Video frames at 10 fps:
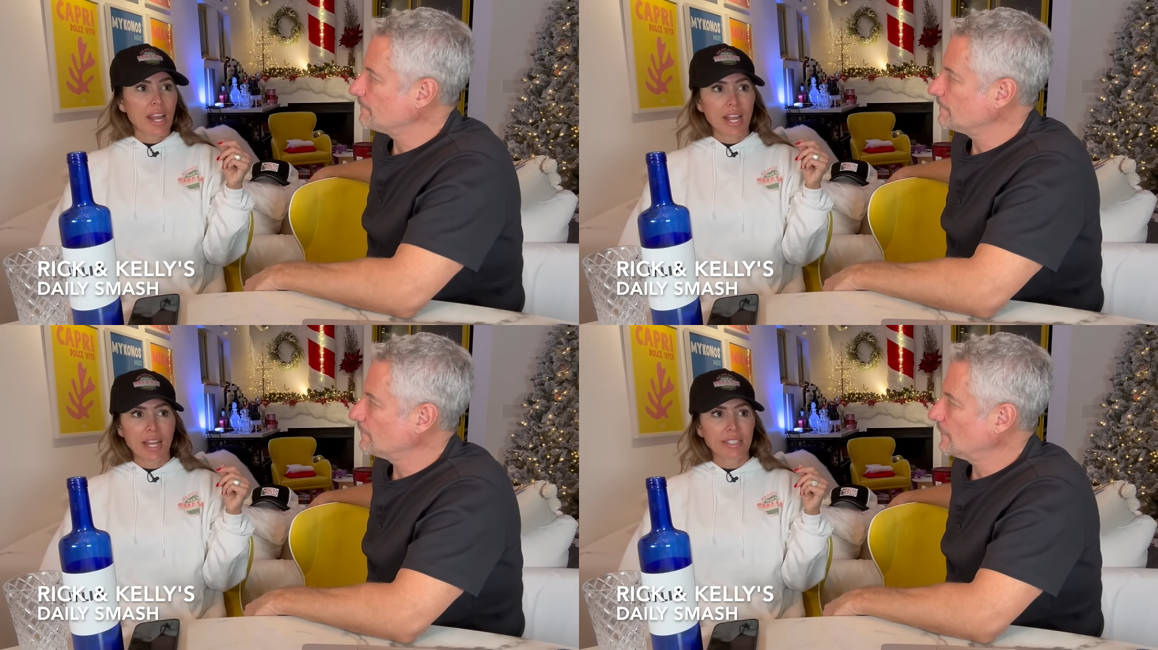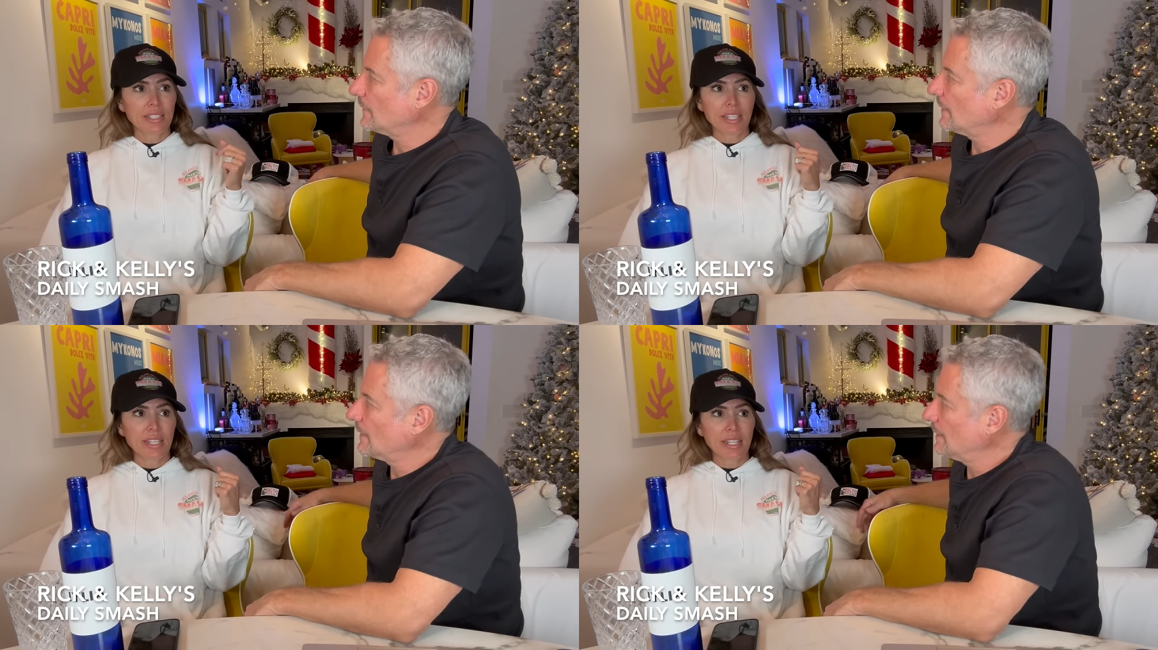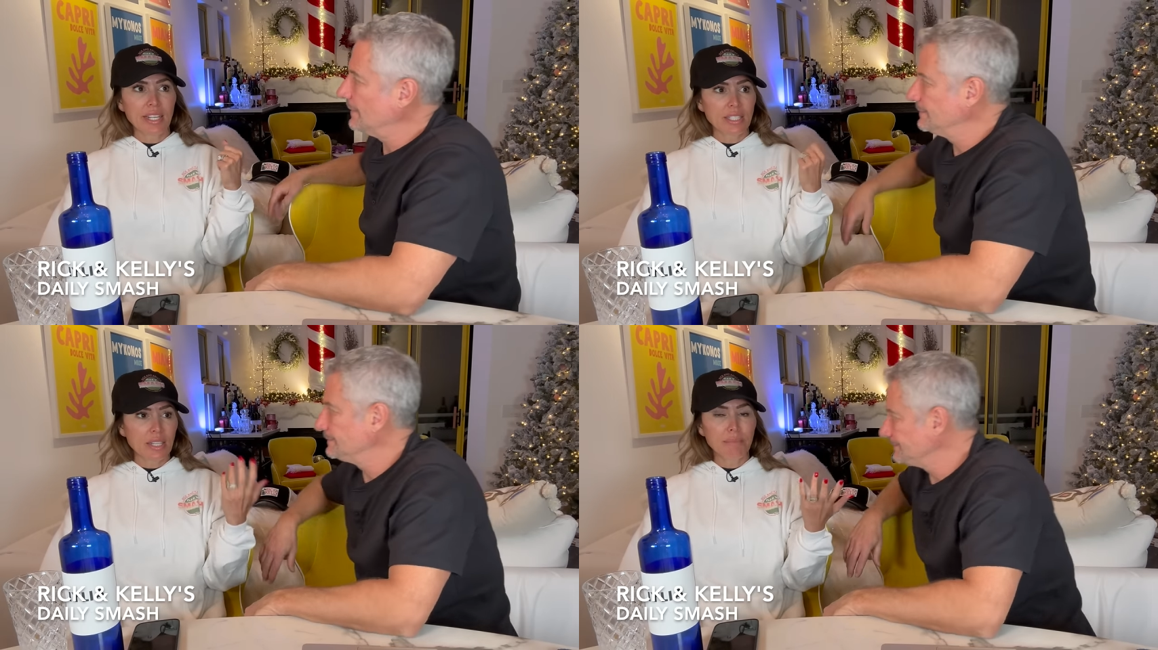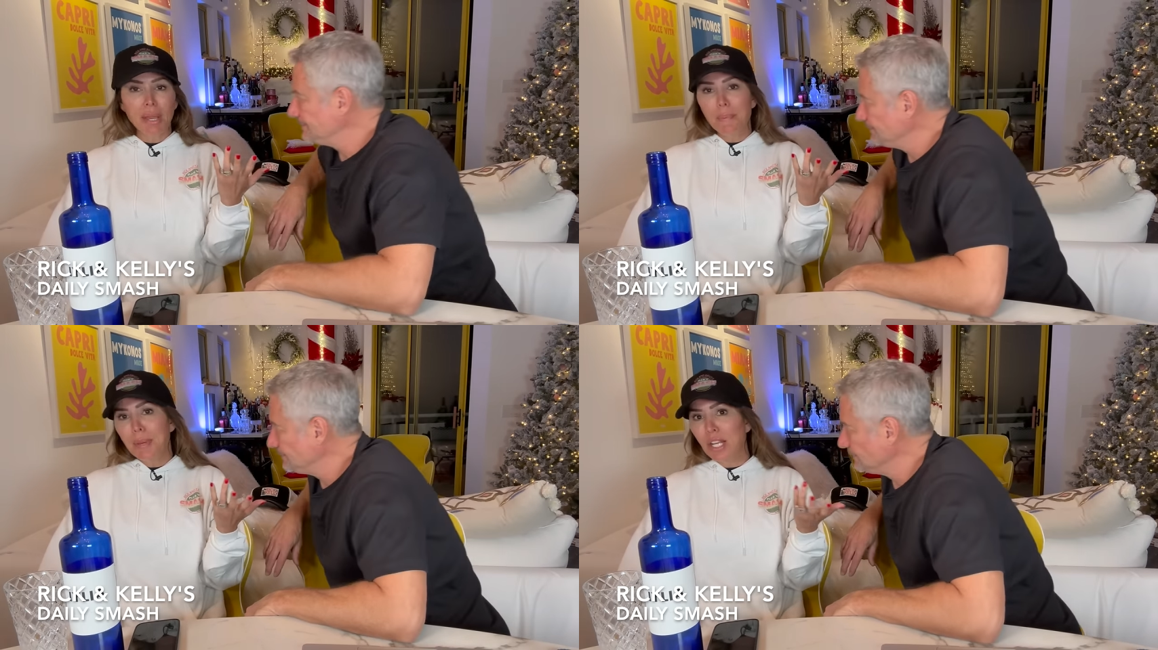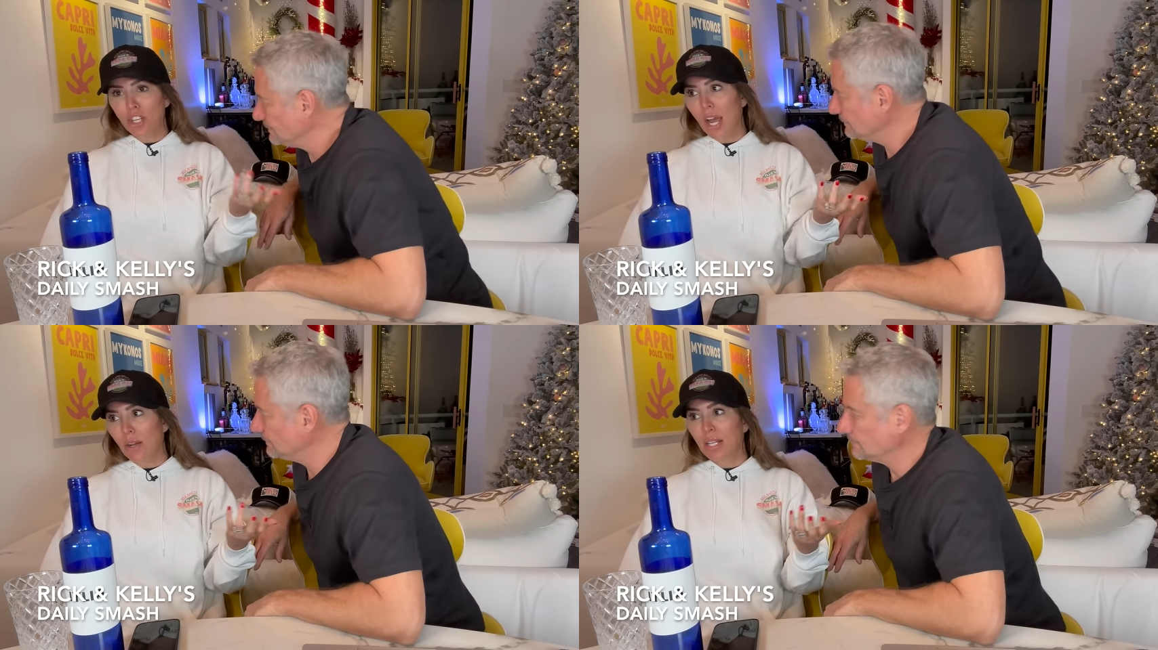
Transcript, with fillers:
Speaker 1: and it's a beach house.